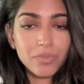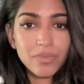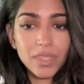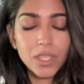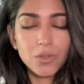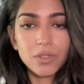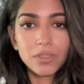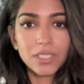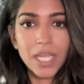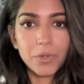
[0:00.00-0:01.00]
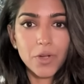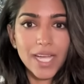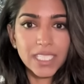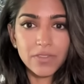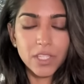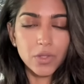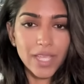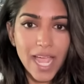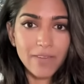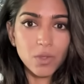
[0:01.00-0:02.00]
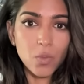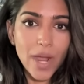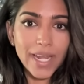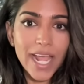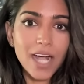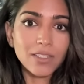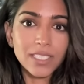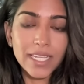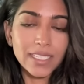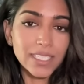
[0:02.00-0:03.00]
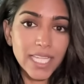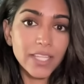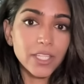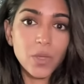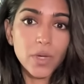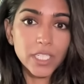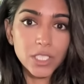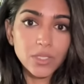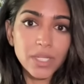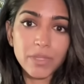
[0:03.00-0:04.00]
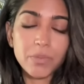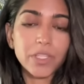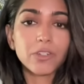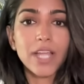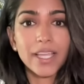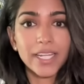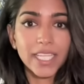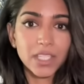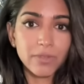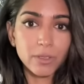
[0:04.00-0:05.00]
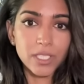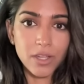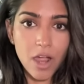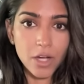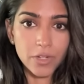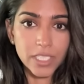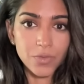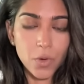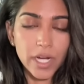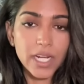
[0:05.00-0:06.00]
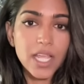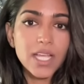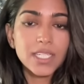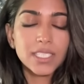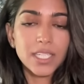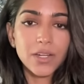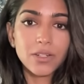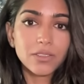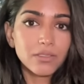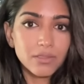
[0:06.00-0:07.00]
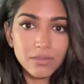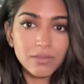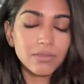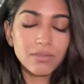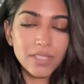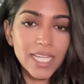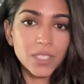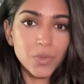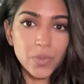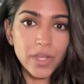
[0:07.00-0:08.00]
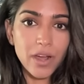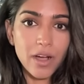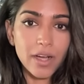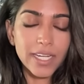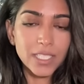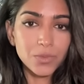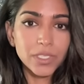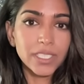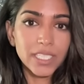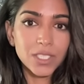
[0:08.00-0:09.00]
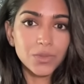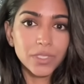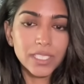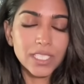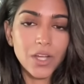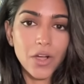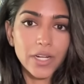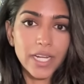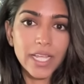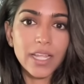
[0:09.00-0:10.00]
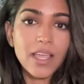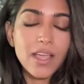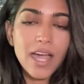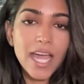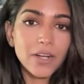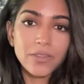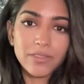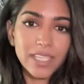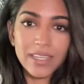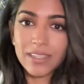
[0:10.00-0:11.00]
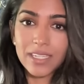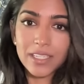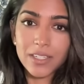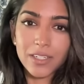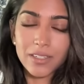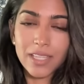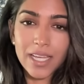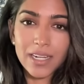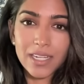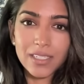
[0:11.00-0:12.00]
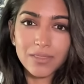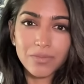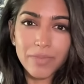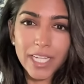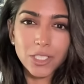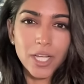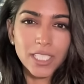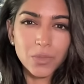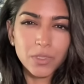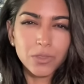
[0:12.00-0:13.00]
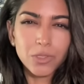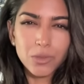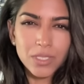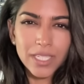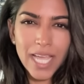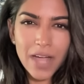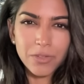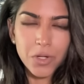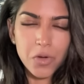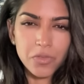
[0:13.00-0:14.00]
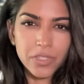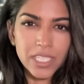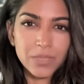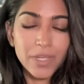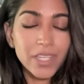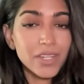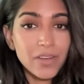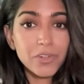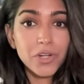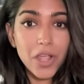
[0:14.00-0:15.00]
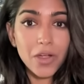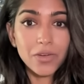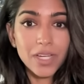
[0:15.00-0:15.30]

the Democrats, even though they have the White House, they can say that they want to do something, but they're not going to get the votes in Congress for it. So that's where we are. It's really, it's really disheartening. I don't think either that uh, Mike Johnson would lose the gavel over this, but you never know.